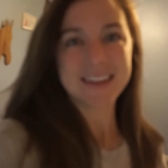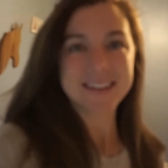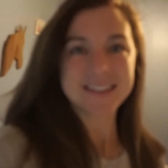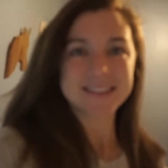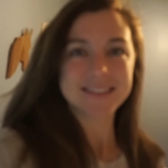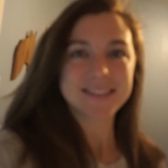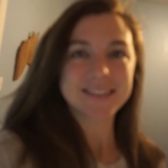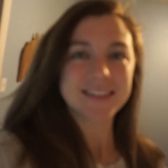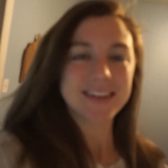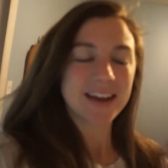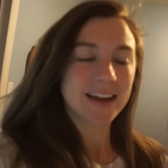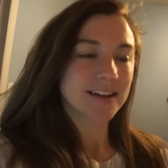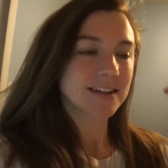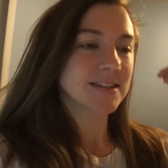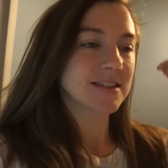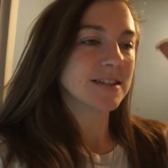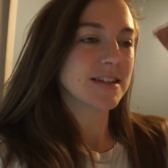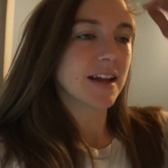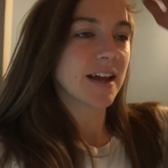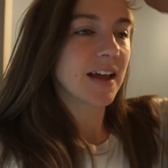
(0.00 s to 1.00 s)
is the
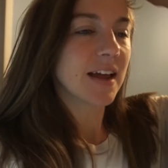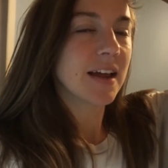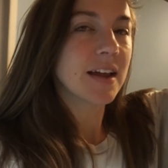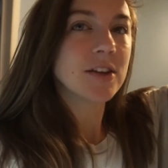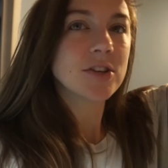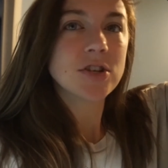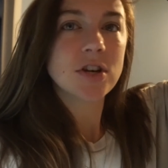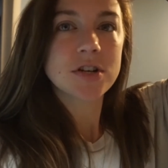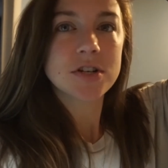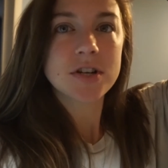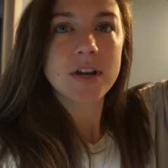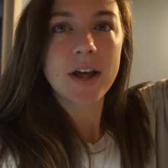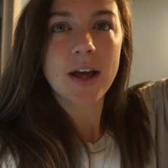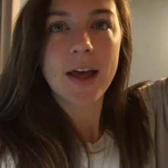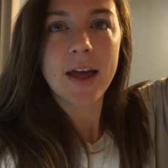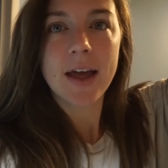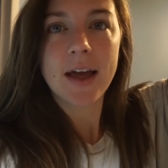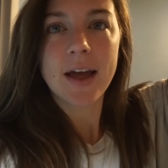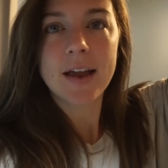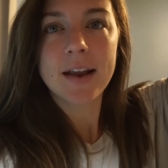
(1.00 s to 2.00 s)
next day. Josh and I
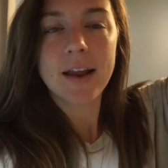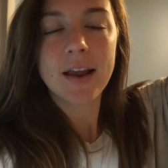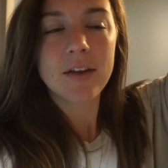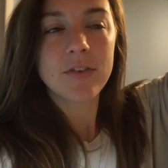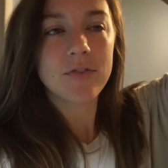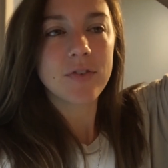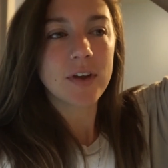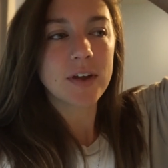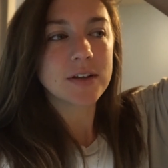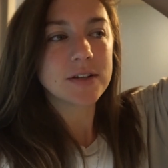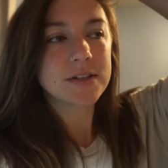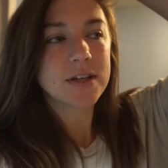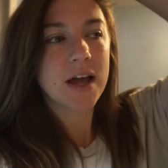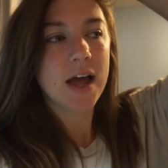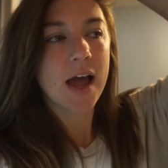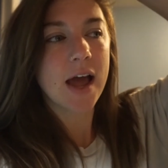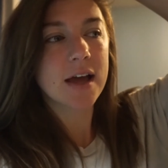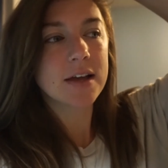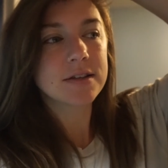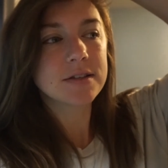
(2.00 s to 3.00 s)
had a
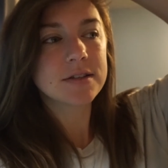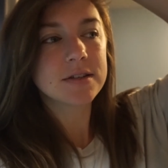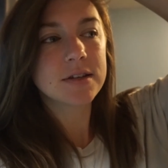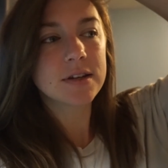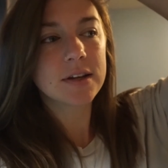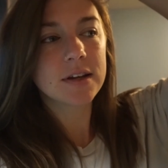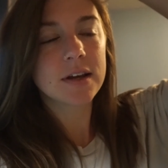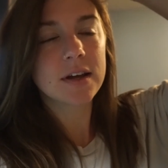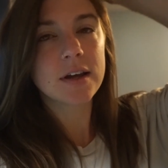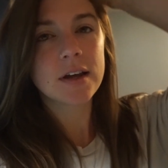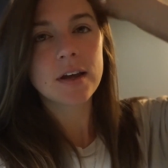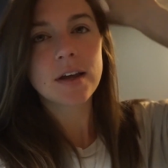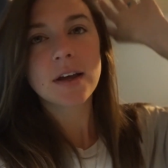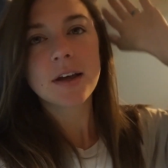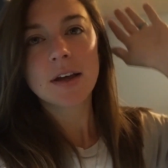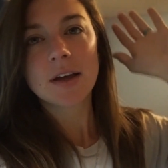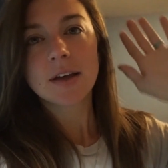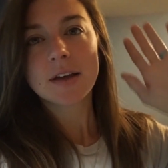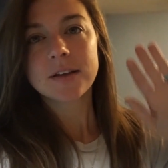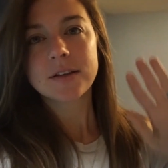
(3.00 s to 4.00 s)
fantastic
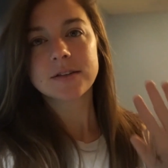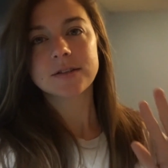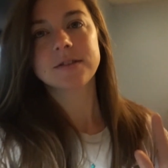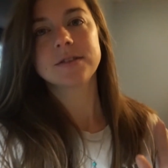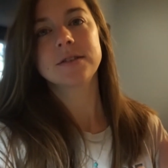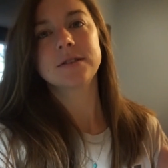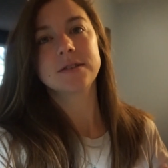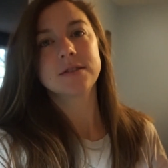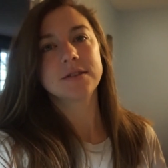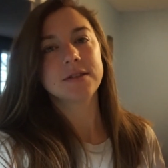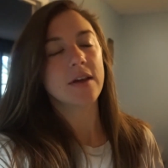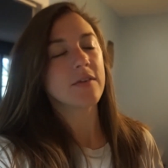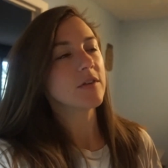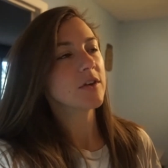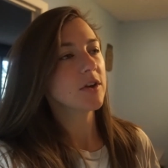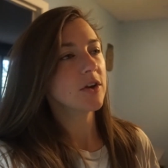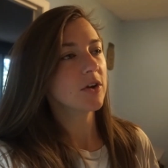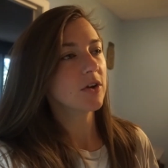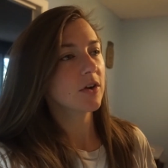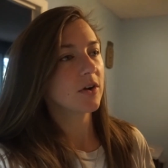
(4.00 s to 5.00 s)

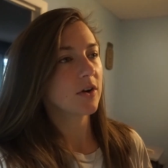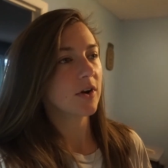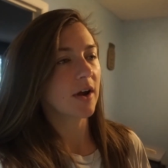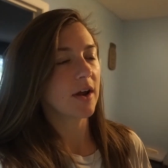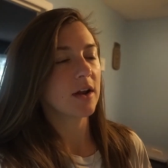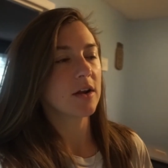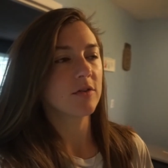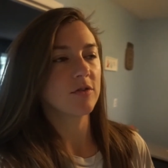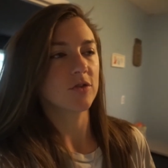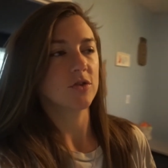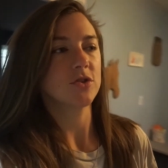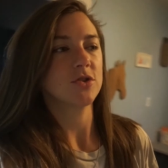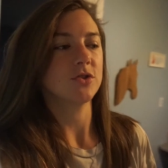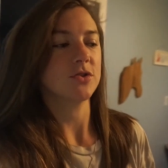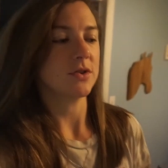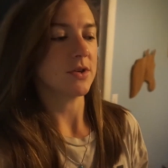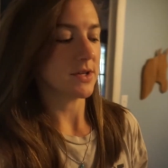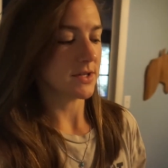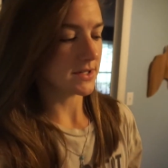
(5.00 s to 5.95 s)
seven year anniversary